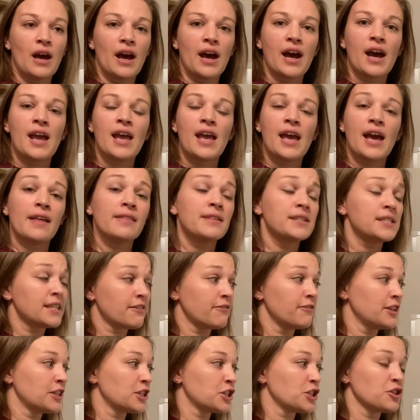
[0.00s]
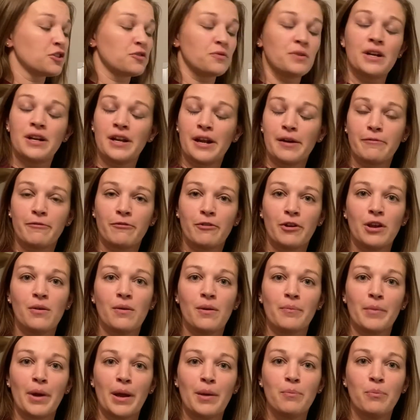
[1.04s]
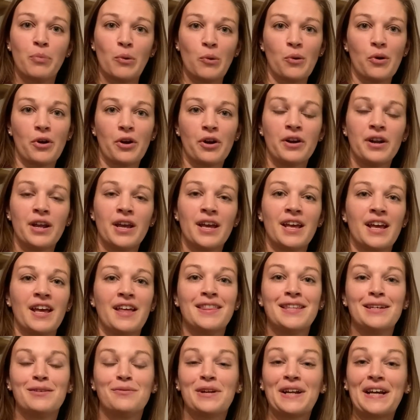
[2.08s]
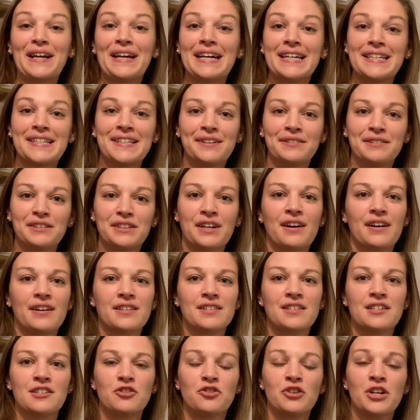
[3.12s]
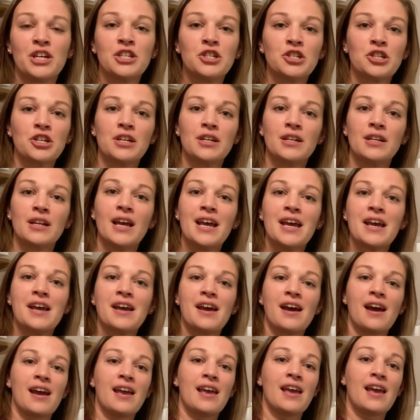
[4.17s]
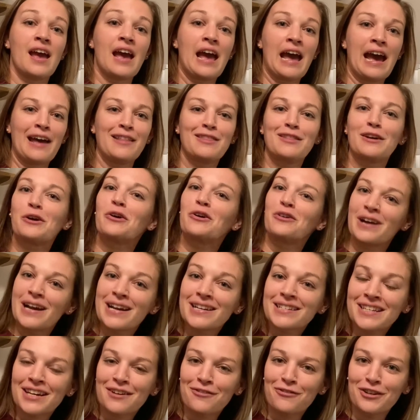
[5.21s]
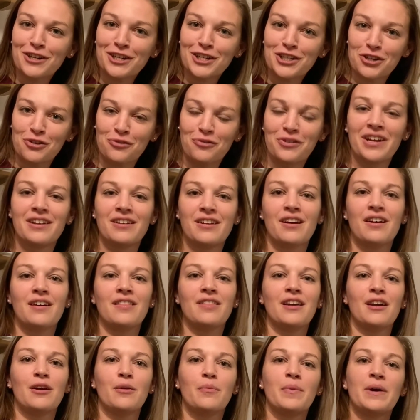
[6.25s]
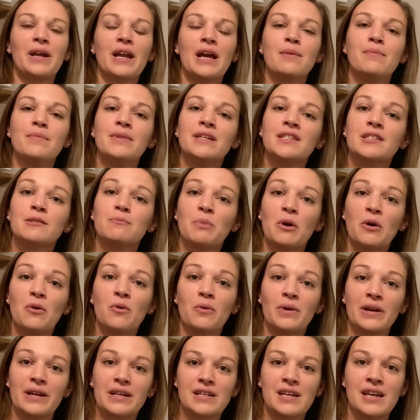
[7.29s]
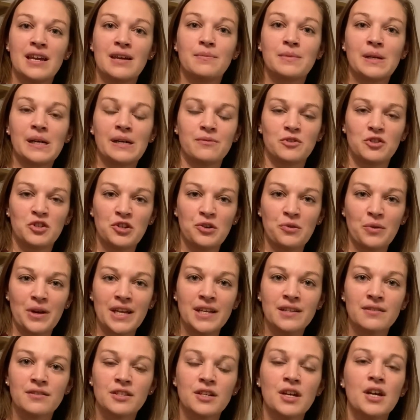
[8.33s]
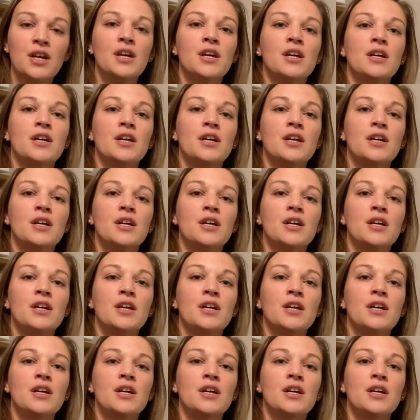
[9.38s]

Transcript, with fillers: I had the definitions written up for you on my board, and then when I got down to concentration, I had the correct definition written on there, but I misspoke when it came down to it.